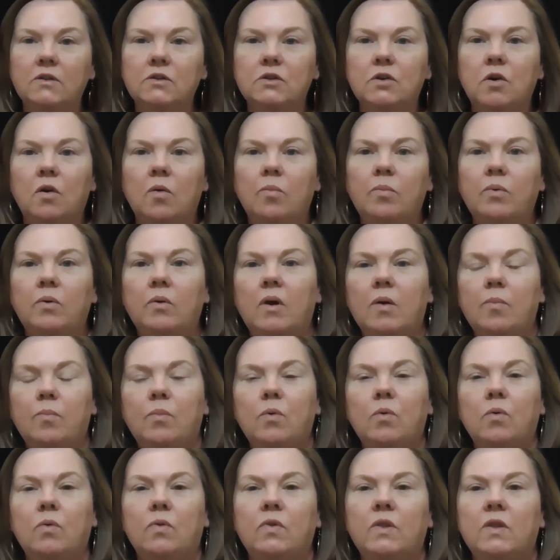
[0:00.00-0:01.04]
top? I
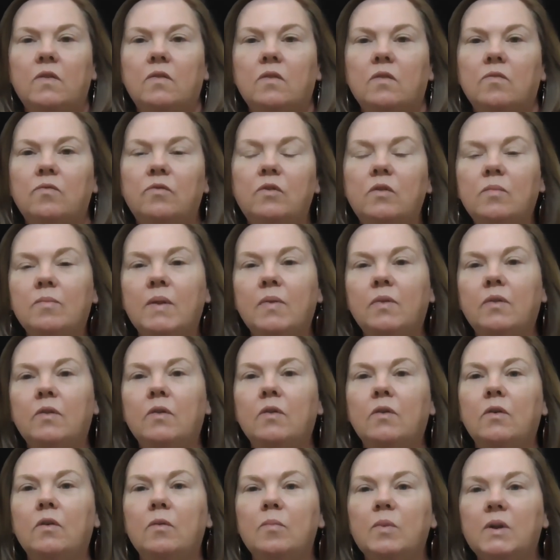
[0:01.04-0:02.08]
bought this a few
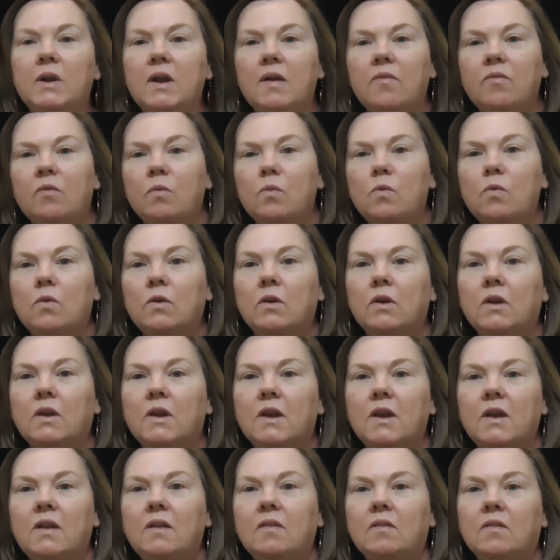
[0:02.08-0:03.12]
months ago but I haven't worn it yet.